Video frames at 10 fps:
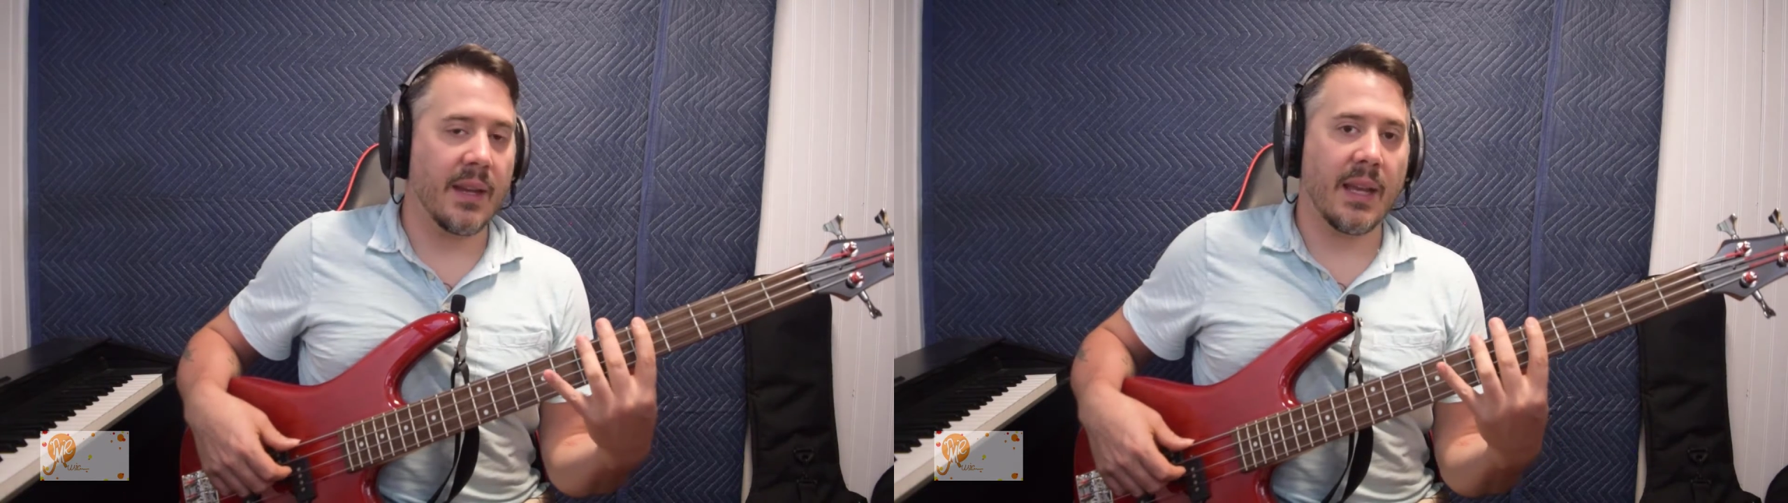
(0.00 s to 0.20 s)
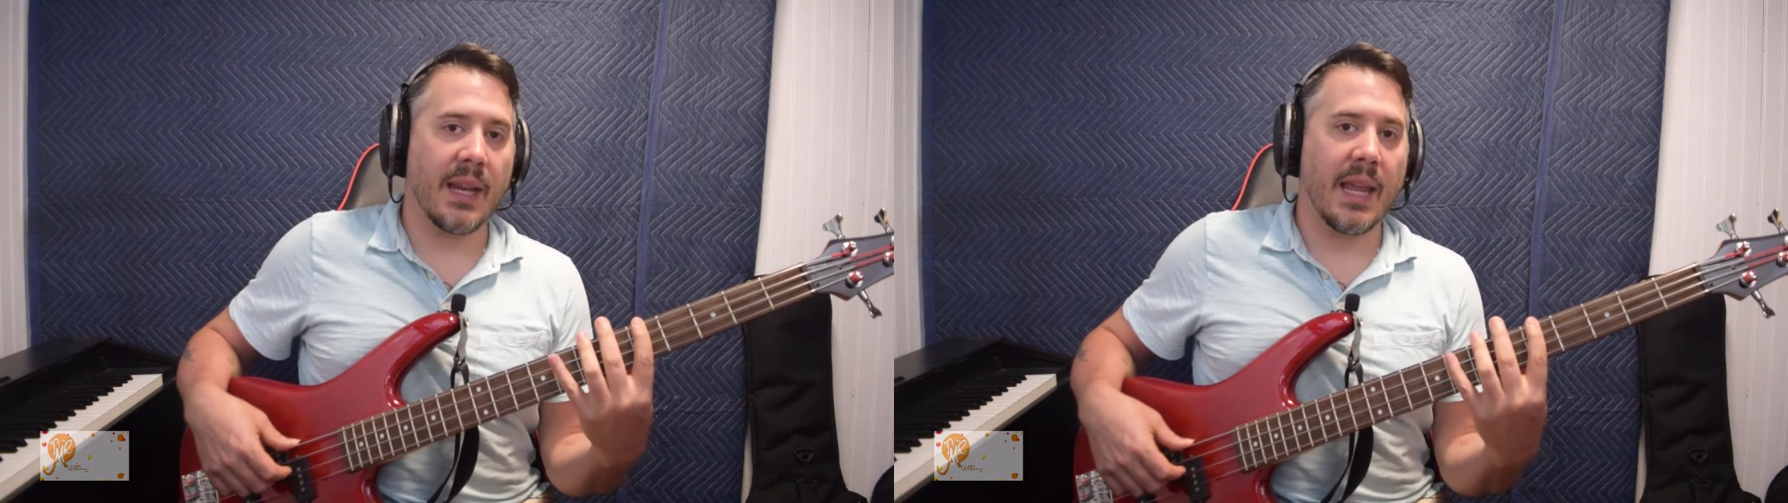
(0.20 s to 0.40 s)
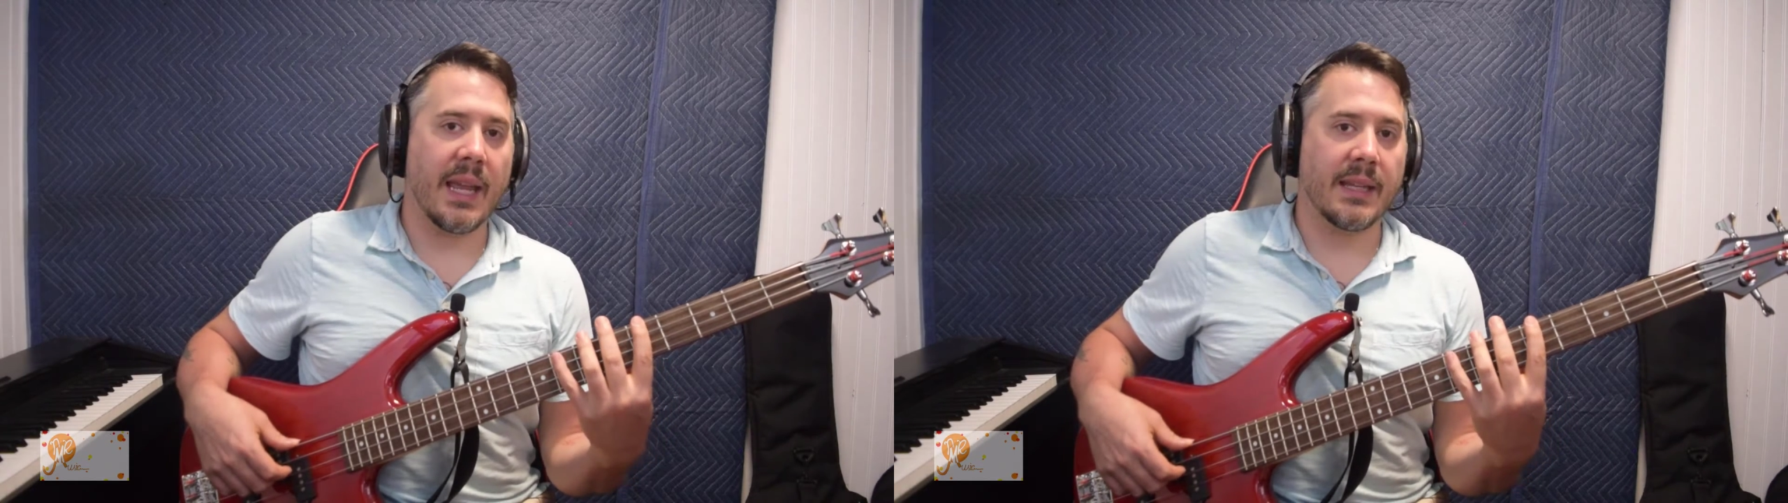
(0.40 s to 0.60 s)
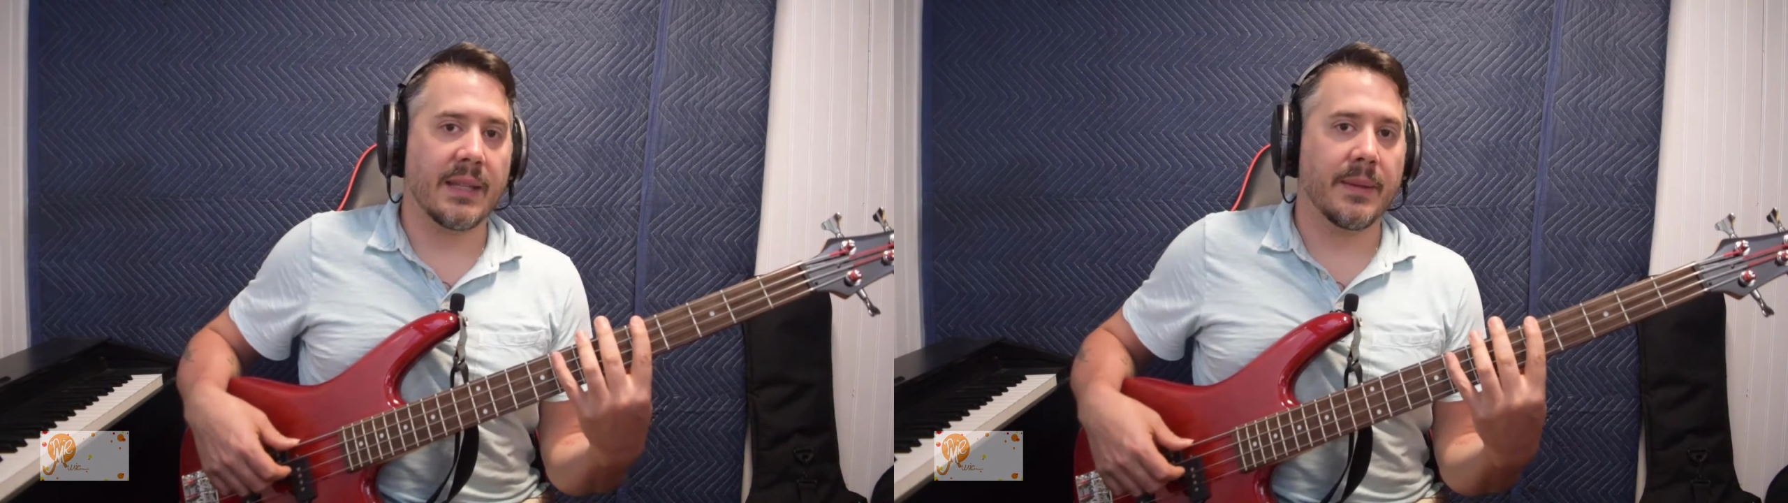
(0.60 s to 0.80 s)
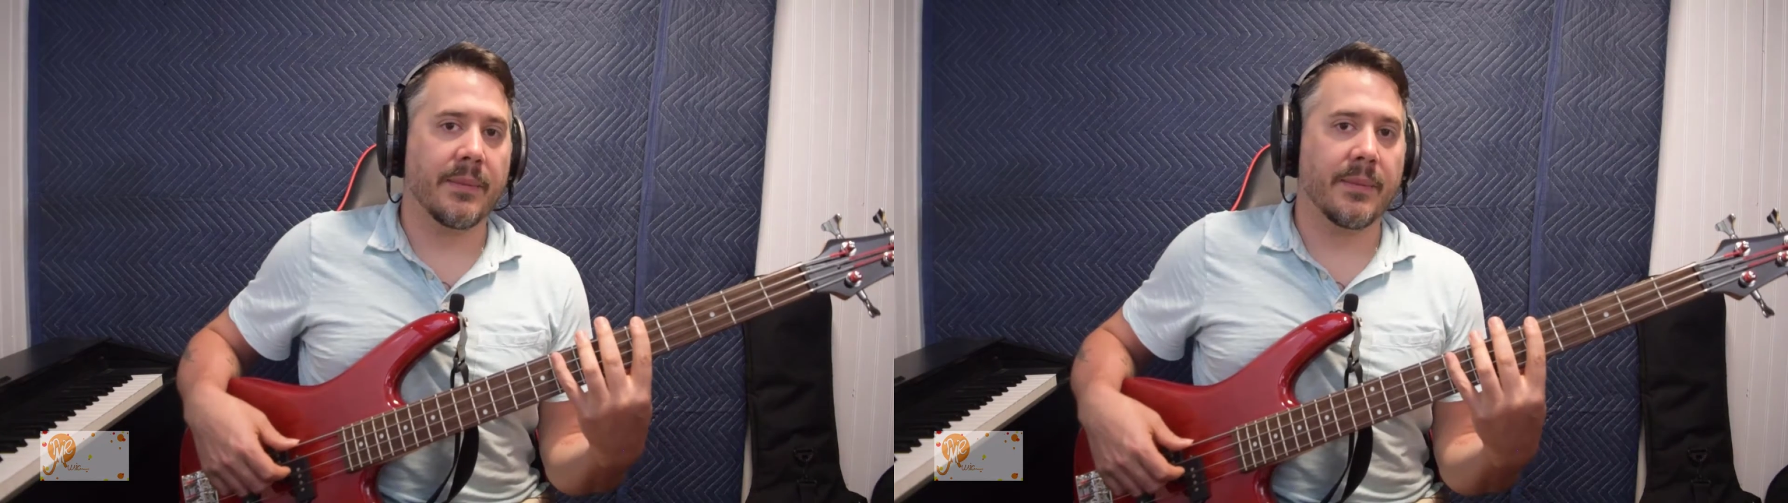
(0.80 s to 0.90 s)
and 8.